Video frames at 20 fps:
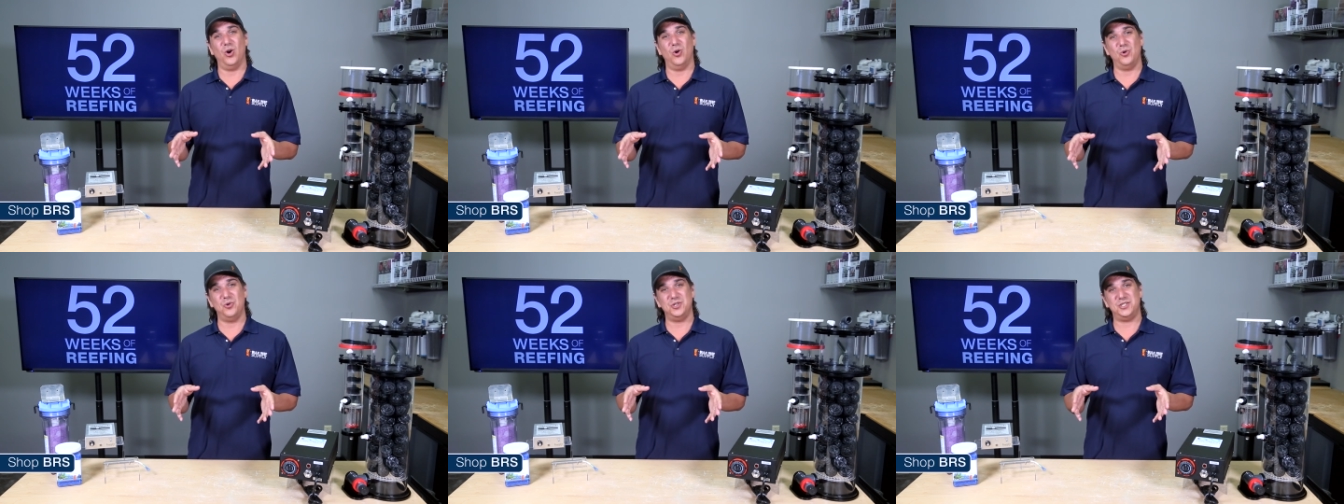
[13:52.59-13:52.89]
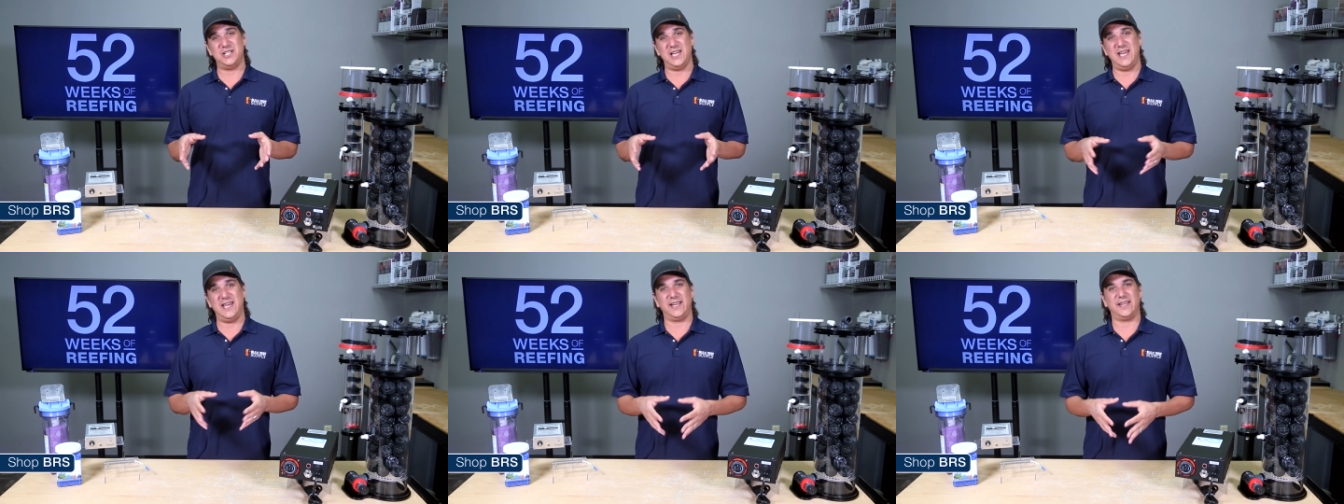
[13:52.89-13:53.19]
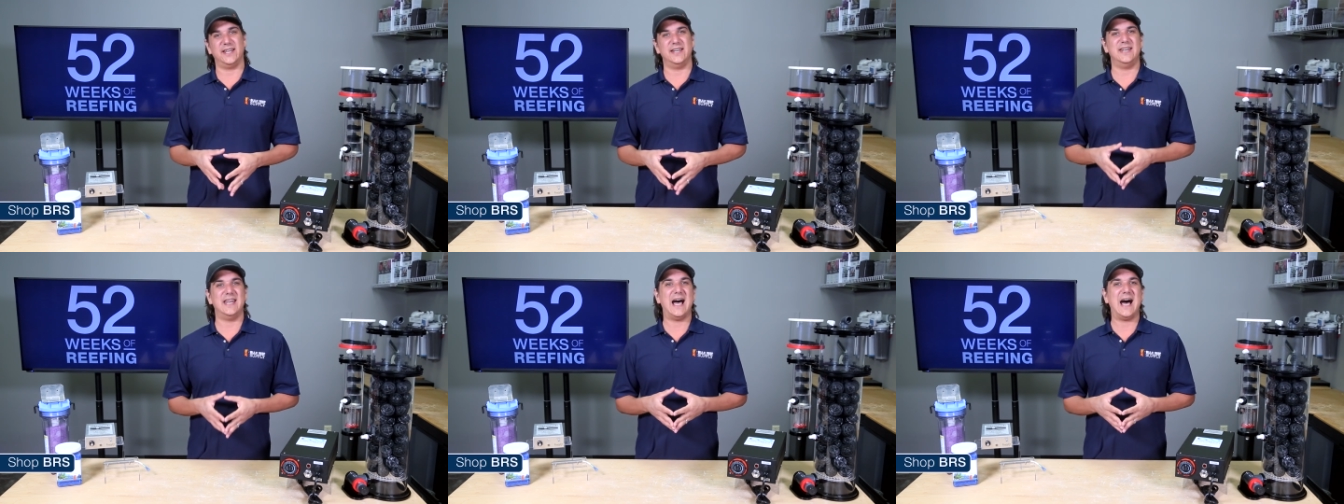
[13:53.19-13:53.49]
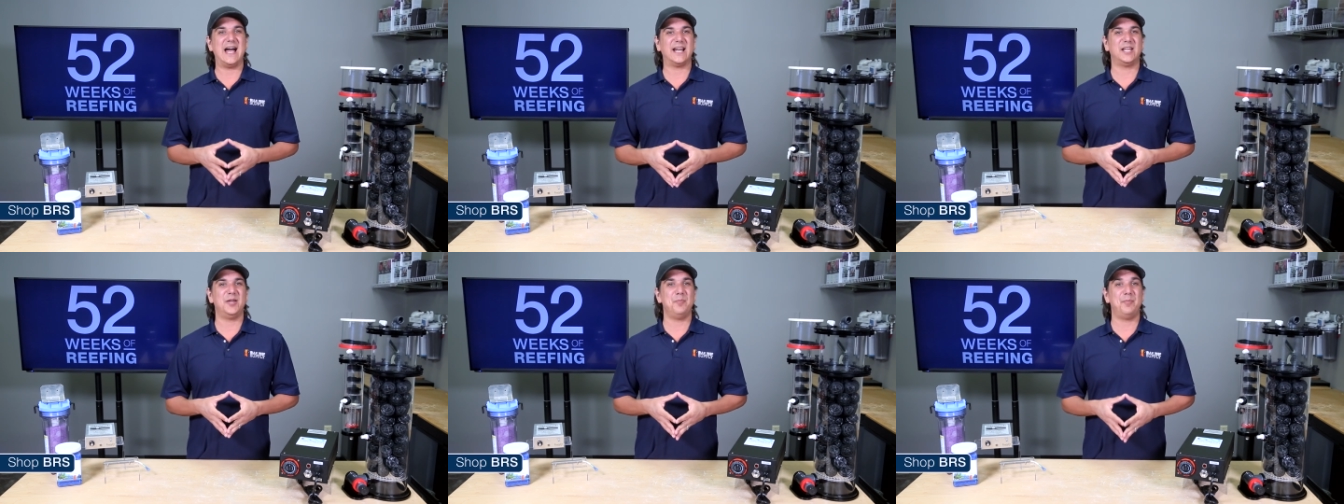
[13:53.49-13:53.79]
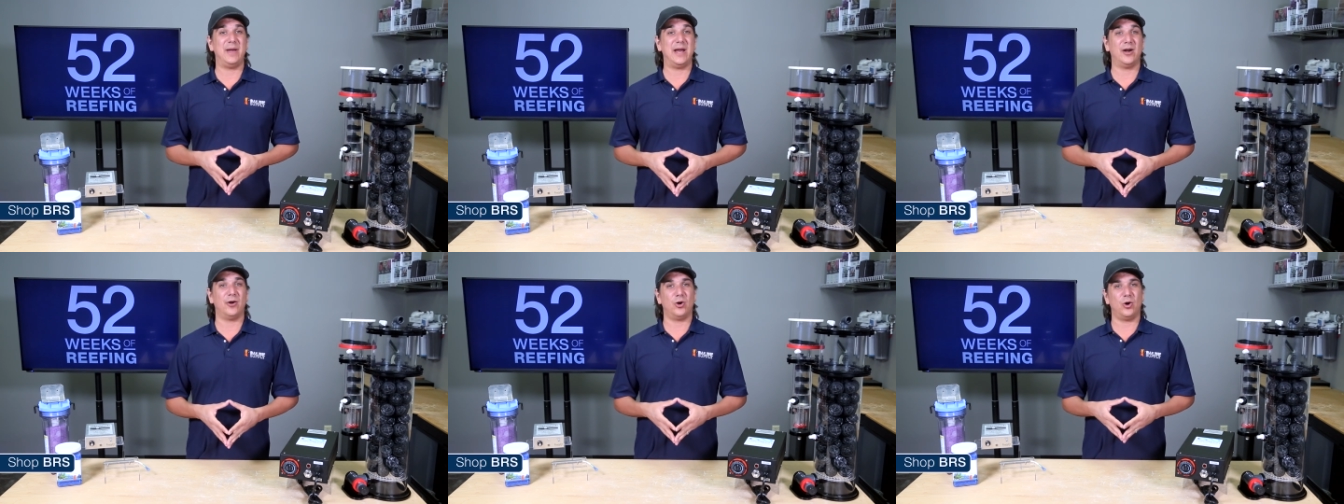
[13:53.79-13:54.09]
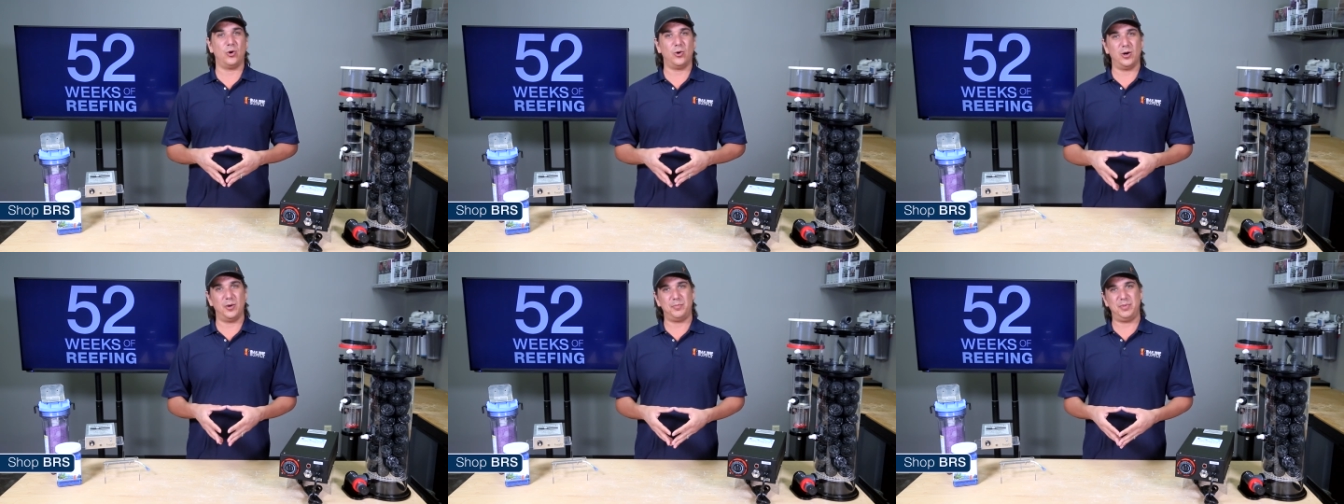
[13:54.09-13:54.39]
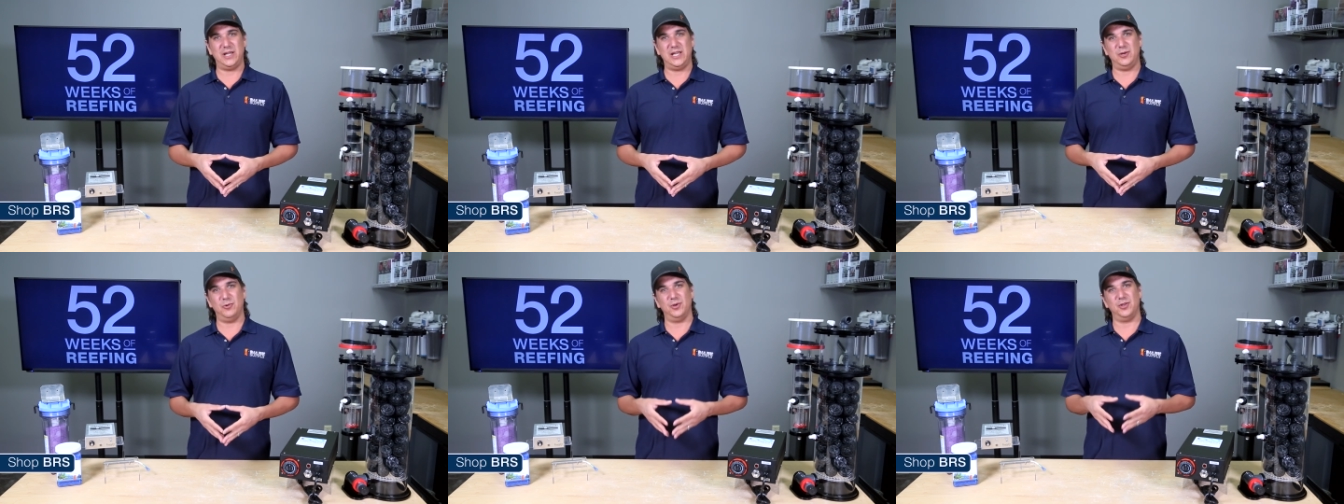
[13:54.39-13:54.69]
own tank and not compare
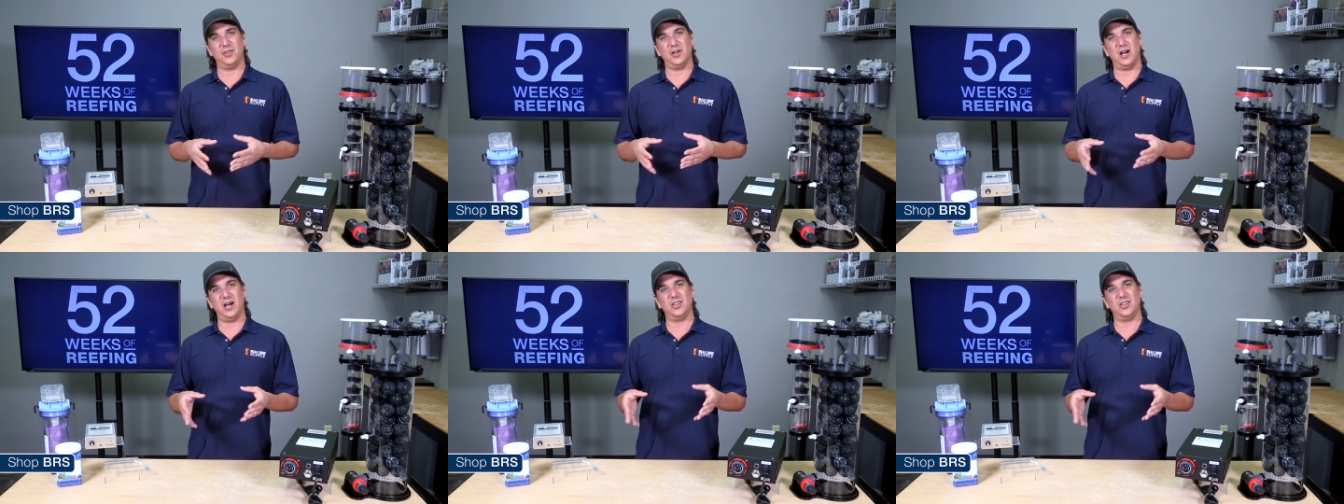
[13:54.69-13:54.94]
ORP with